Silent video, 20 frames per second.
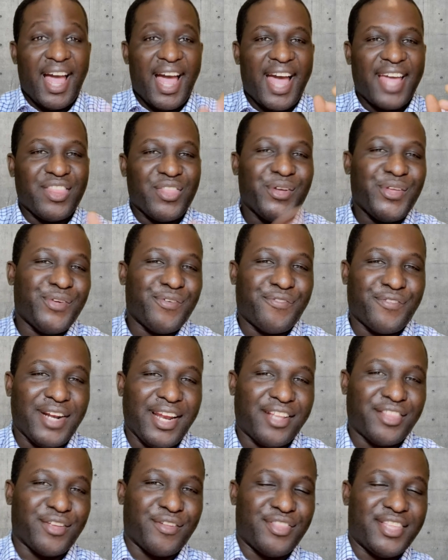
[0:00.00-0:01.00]
I know you've
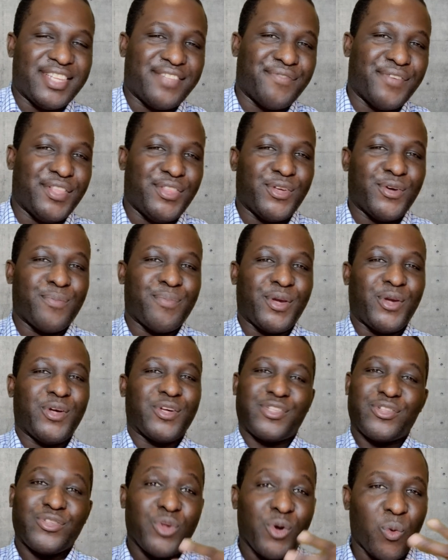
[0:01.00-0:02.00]
clicked on this video
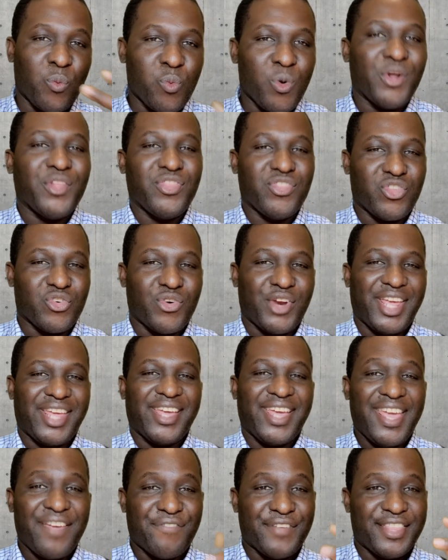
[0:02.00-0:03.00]
because you're
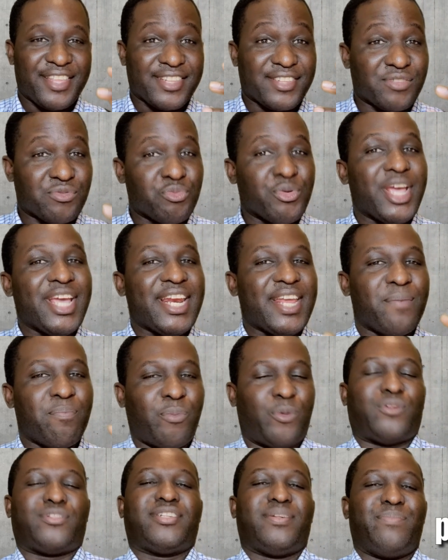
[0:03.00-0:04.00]
wondering if it is really
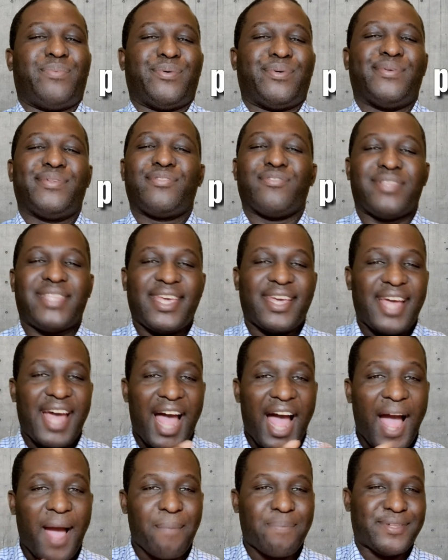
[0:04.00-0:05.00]
possible to take
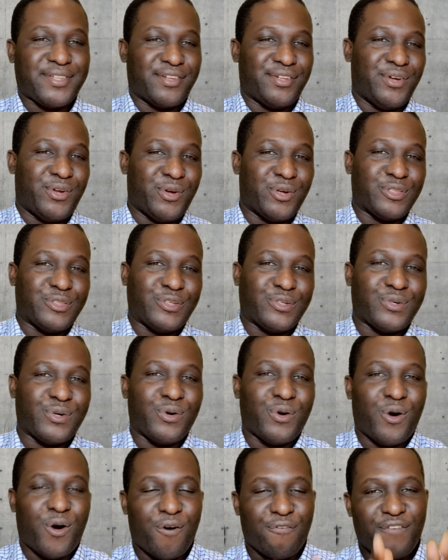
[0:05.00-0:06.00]
absolute
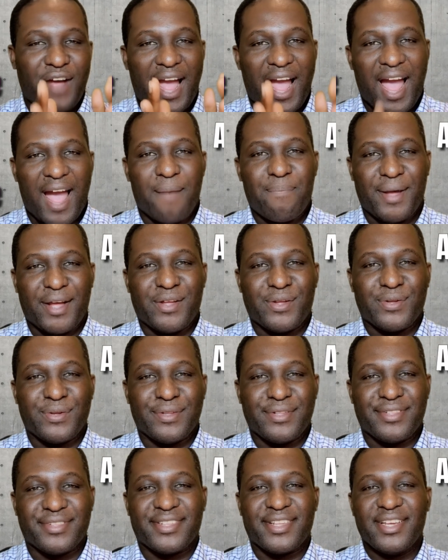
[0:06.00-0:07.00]
control of
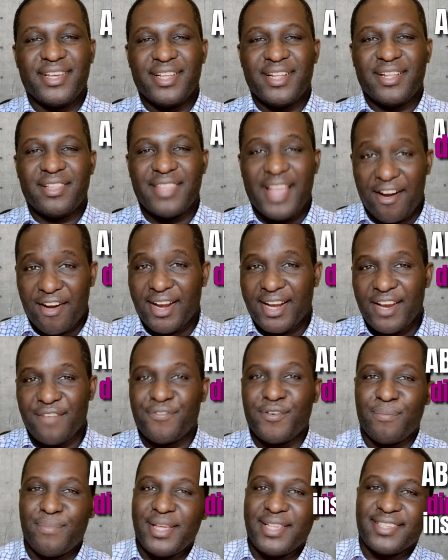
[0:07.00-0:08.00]
ABAQUS directly
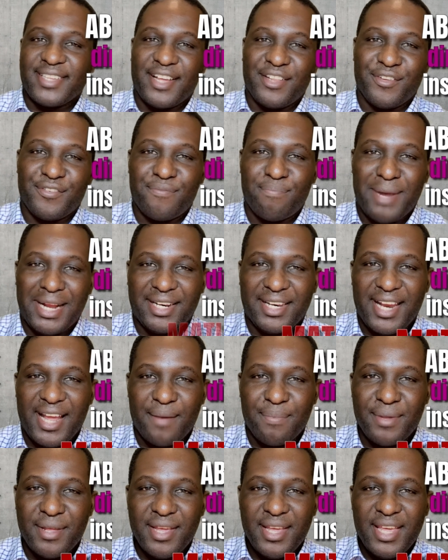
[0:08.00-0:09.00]
from inside of
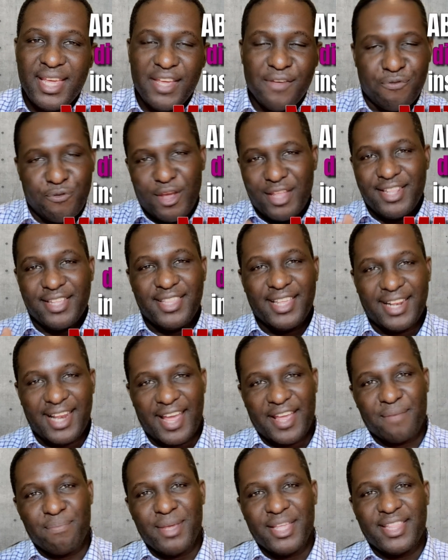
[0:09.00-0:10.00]
MATLAB. If you're anything
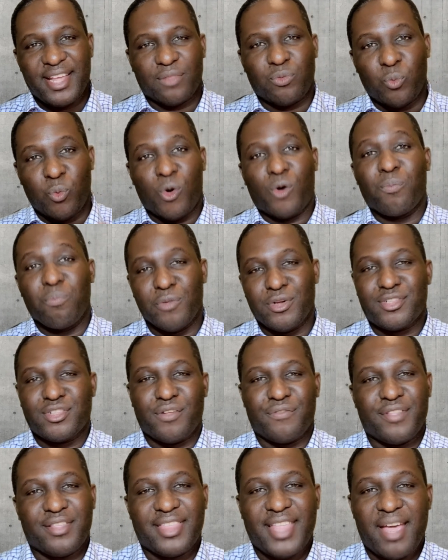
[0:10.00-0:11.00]
like me that work most
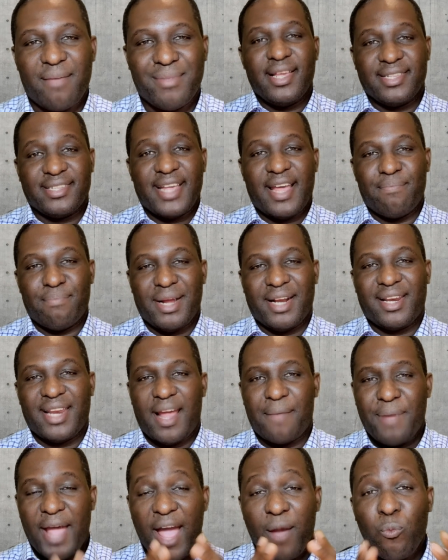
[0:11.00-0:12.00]
of the time inside
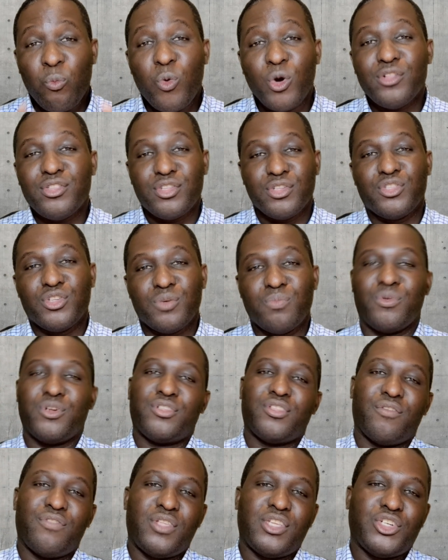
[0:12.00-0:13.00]
MATLAB, I want to do
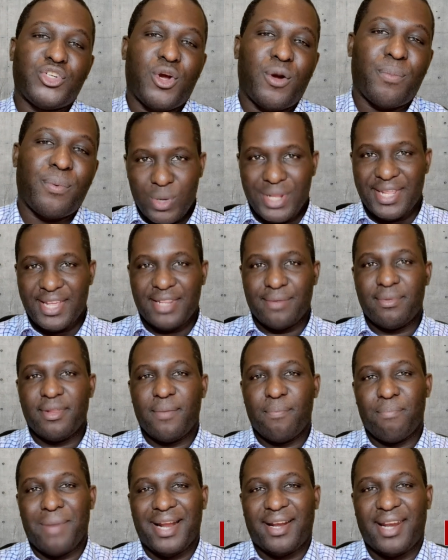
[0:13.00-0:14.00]
most of the job within
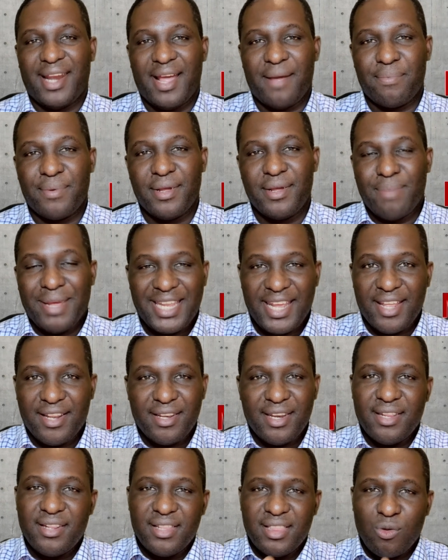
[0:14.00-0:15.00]
MATLAB. But
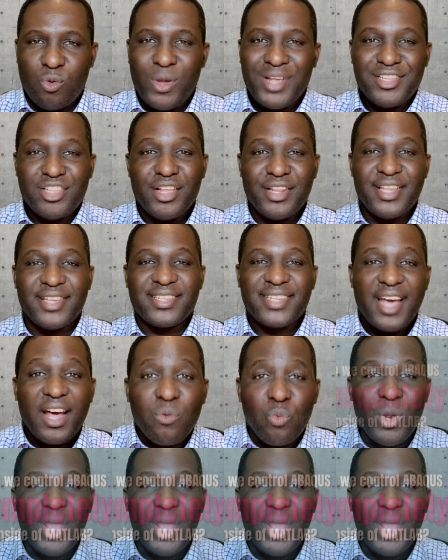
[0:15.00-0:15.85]
then the question is, can